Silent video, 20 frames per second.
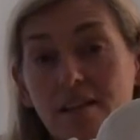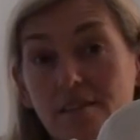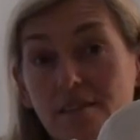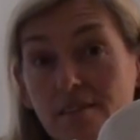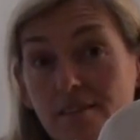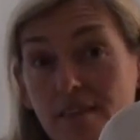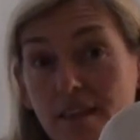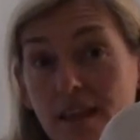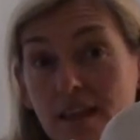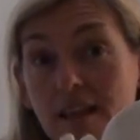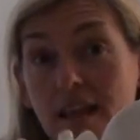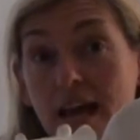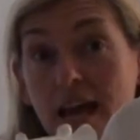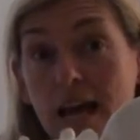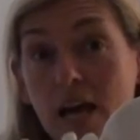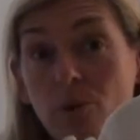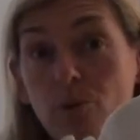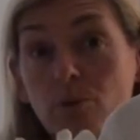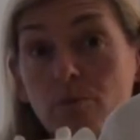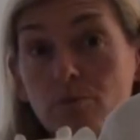then
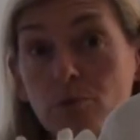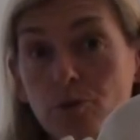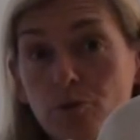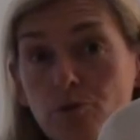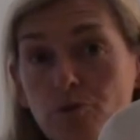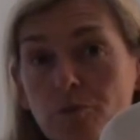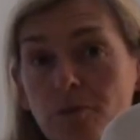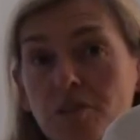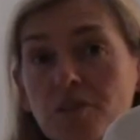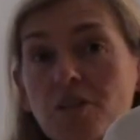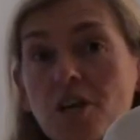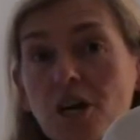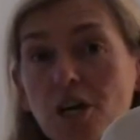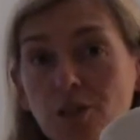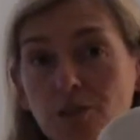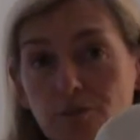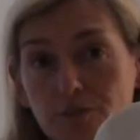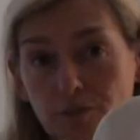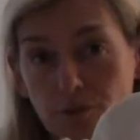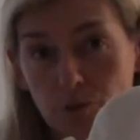our movement
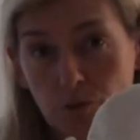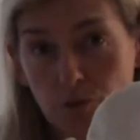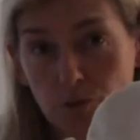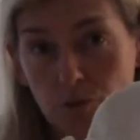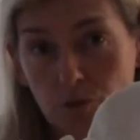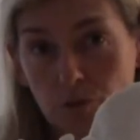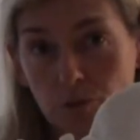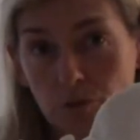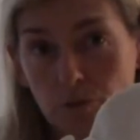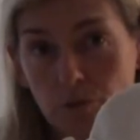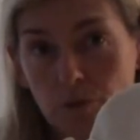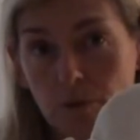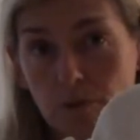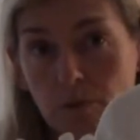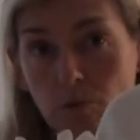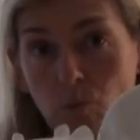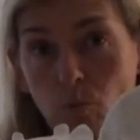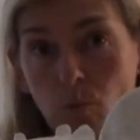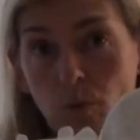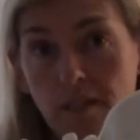overall
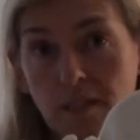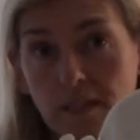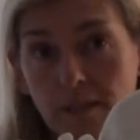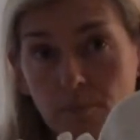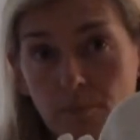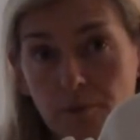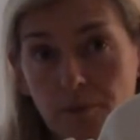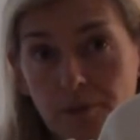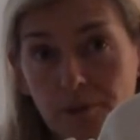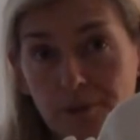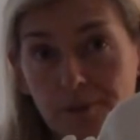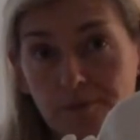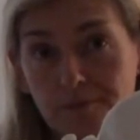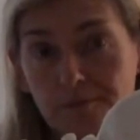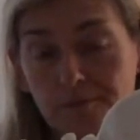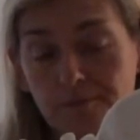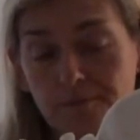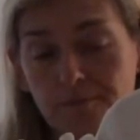will improve,